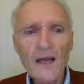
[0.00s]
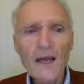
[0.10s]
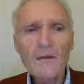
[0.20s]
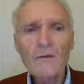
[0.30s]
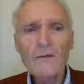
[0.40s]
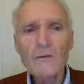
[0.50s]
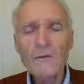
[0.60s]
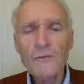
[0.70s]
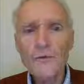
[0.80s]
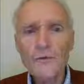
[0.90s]
Again, this is
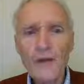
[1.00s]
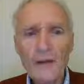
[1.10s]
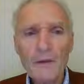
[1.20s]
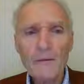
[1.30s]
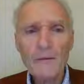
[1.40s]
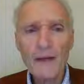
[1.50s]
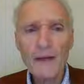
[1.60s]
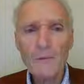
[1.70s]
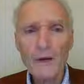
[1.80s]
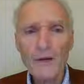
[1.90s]
the first time that
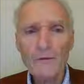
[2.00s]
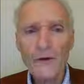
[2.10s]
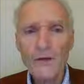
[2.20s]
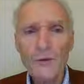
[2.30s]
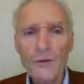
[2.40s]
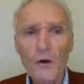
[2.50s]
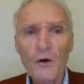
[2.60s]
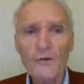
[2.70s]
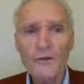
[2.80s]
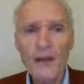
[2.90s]
anyone, as far as we
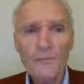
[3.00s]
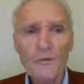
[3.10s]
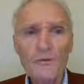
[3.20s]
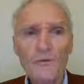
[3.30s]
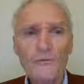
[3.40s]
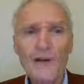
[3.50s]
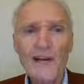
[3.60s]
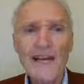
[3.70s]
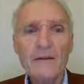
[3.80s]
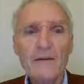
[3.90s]
know, has attempted to
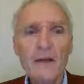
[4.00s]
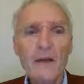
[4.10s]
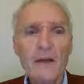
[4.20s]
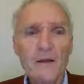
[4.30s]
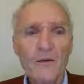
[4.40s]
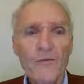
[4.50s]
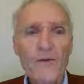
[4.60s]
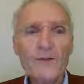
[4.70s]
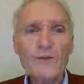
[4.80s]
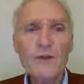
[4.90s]
relate the
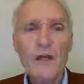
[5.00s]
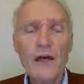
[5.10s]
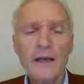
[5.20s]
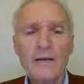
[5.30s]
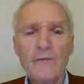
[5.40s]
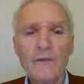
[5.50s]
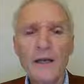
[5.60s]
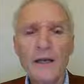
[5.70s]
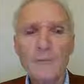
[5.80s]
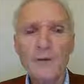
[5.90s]
functional
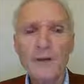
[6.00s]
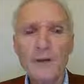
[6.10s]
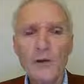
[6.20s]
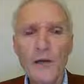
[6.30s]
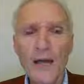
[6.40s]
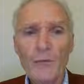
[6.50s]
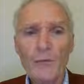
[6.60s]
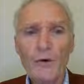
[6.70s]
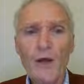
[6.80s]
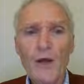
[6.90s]
connectivity in a particular
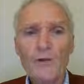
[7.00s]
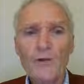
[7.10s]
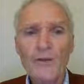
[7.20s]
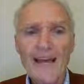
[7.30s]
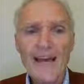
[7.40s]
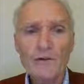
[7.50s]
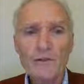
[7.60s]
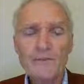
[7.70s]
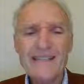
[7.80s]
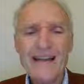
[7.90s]
network to the
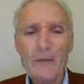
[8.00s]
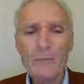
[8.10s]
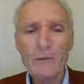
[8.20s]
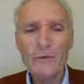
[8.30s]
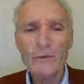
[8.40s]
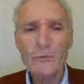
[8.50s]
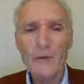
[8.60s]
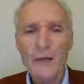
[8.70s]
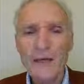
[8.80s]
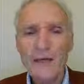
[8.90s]
energy metabolism
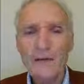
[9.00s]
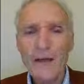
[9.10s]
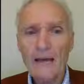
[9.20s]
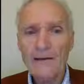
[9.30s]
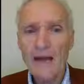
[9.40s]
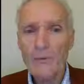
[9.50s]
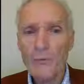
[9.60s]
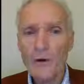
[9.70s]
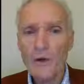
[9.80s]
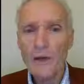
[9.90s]
in that
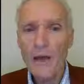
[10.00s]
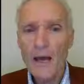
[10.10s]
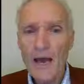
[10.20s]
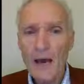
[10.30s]
network.